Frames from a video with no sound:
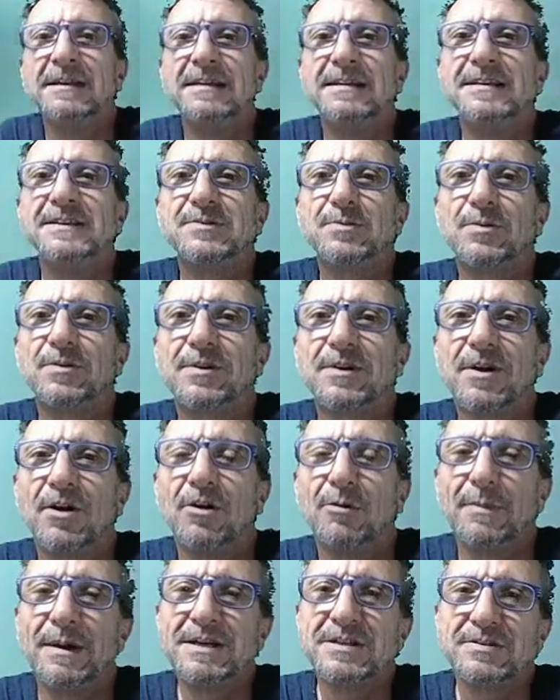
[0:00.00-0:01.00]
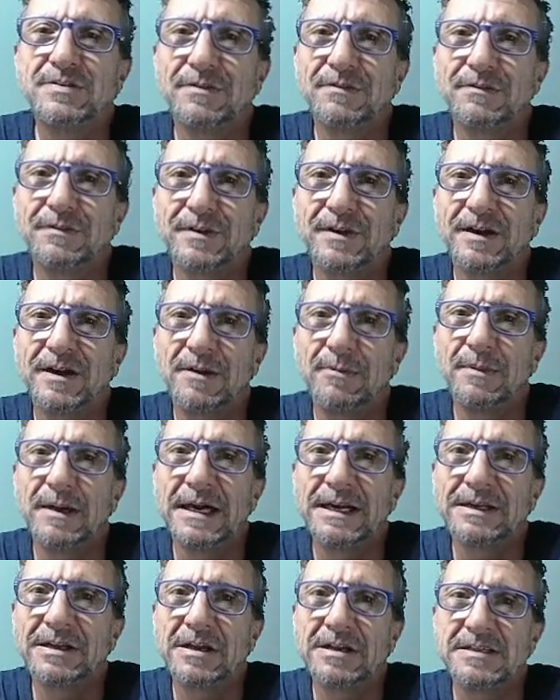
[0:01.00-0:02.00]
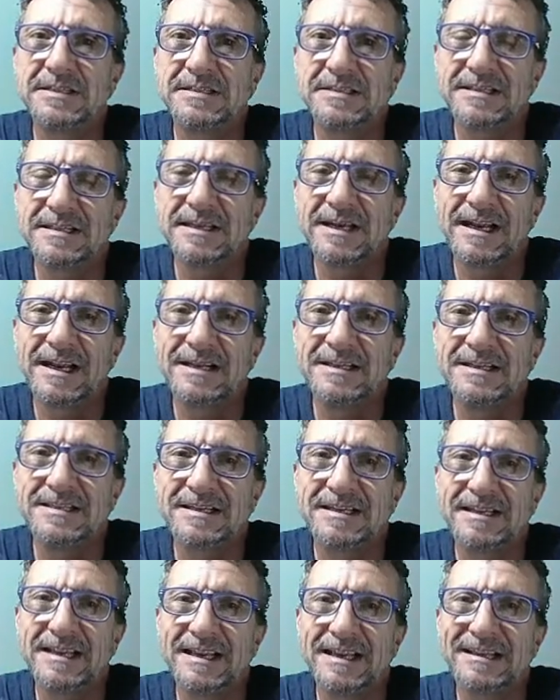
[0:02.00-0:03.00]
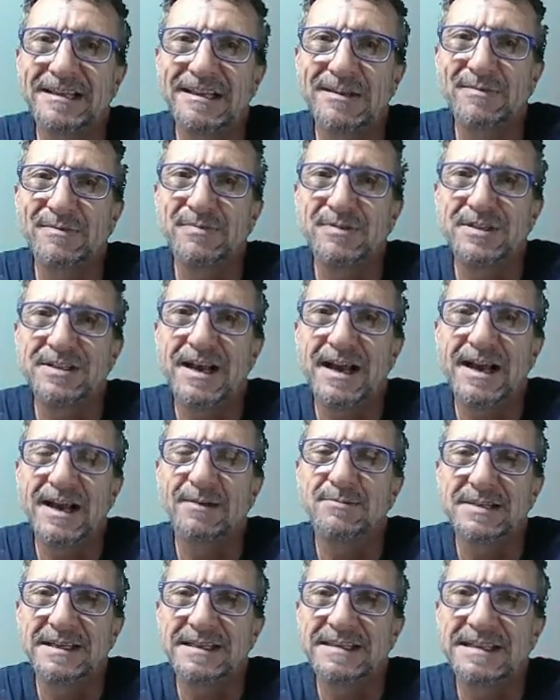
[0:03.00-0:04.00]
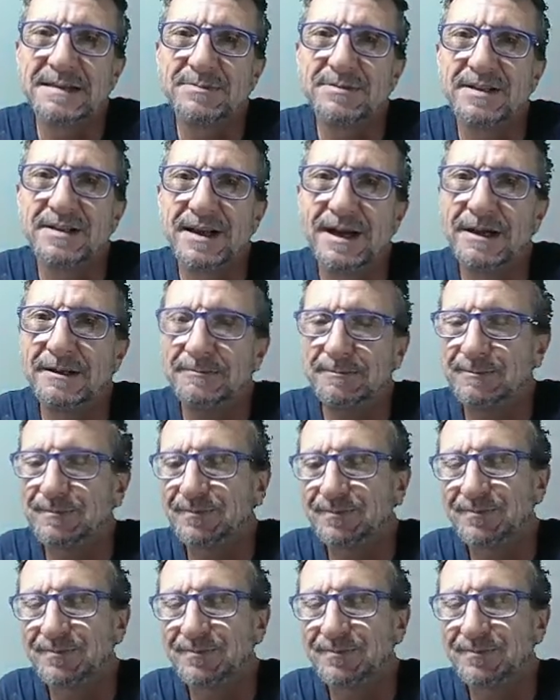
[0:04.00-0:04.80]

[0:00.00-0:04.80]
He's ordered a whole bunch of MYDOs, and he's going to get them today. I'm sending them today.